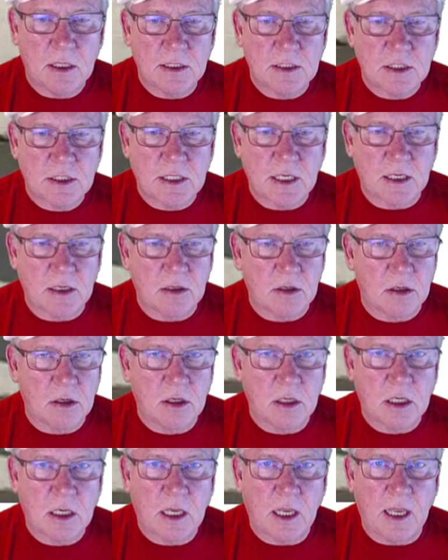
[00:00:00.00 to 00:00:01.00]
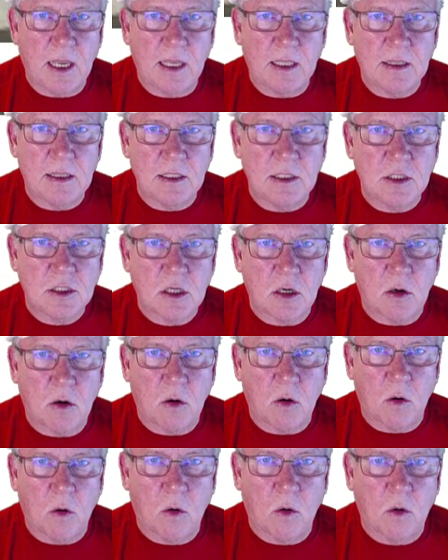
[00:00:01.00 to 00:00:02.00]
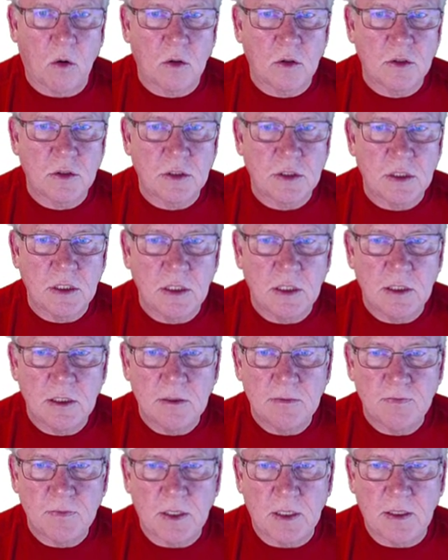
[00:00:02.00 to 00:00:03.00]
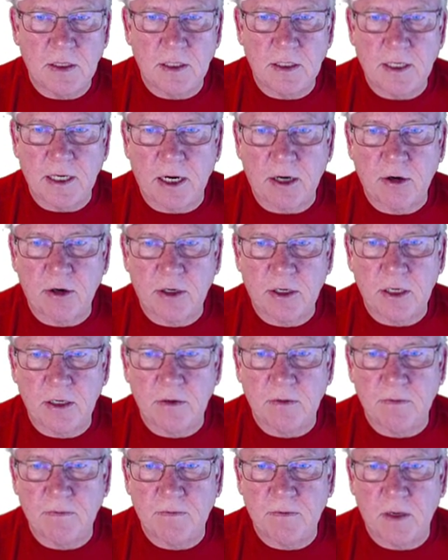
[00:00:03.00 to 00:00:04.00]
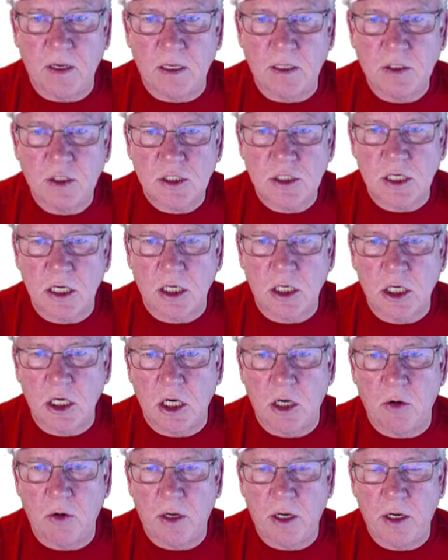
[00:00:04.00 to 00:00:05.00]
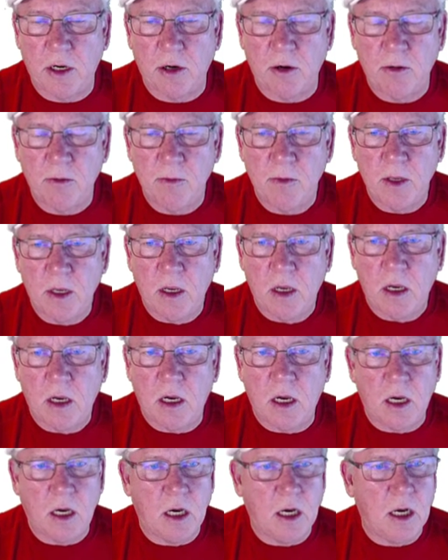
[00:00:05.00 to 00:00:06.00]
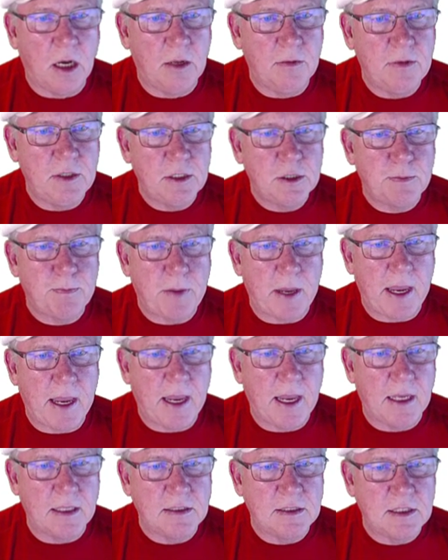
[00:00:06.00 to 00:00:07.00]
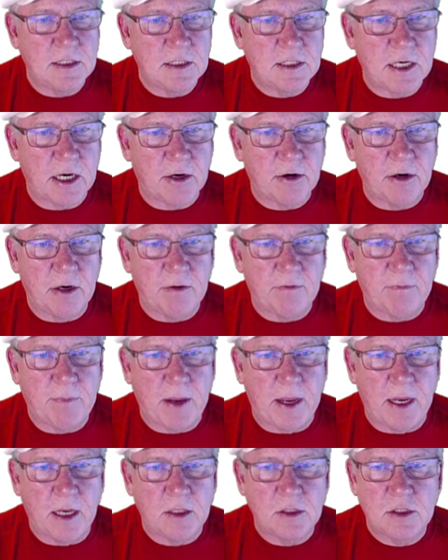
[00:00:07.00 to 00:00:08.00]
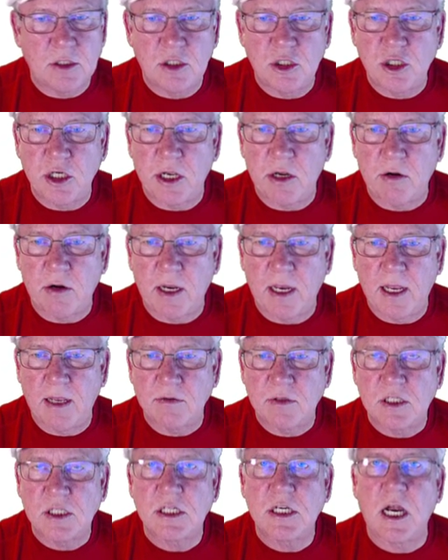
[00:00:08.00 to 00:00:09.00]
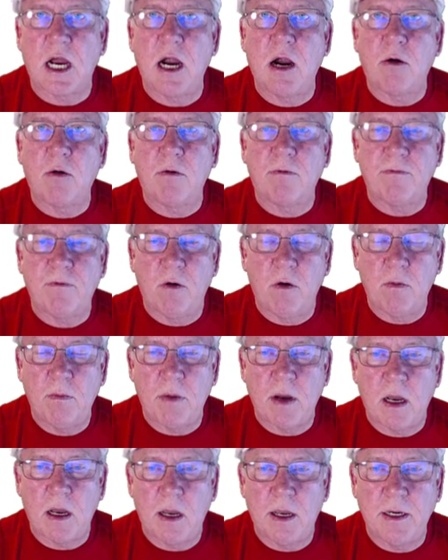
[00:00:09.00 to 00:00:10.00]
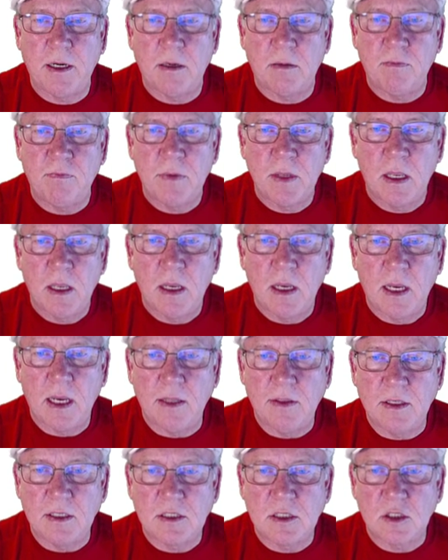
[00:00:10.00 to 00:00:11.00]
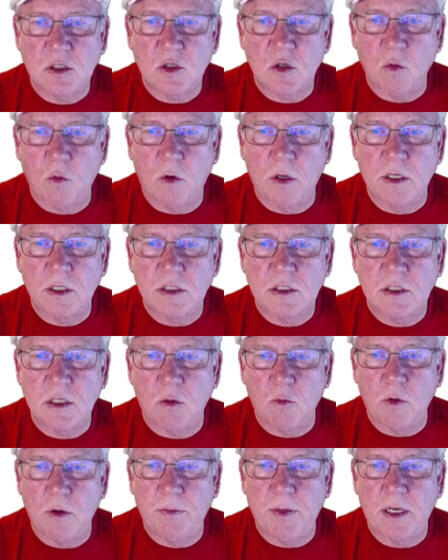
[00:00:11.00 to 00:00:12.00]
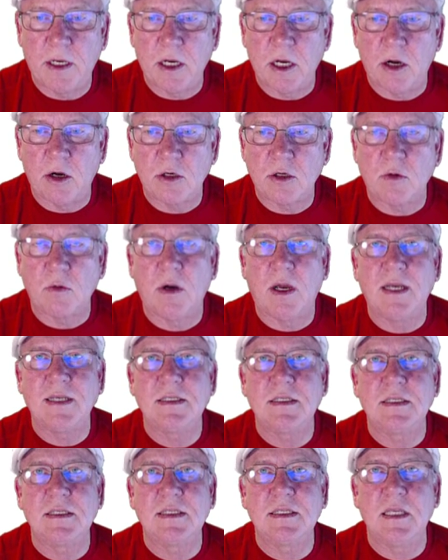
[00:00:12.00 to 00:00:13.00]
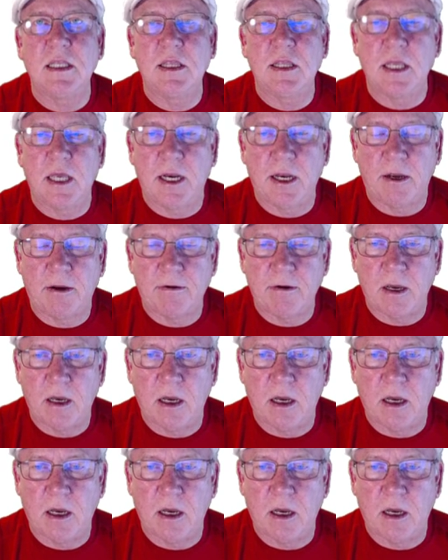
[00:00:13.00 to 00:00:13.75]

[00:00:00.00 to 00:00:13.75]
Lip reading: let's take a look at these holes in the decorative stucco here. These bands, these decorative bands, generally have styrofoam behind them, and this is what would be characterized as synthetic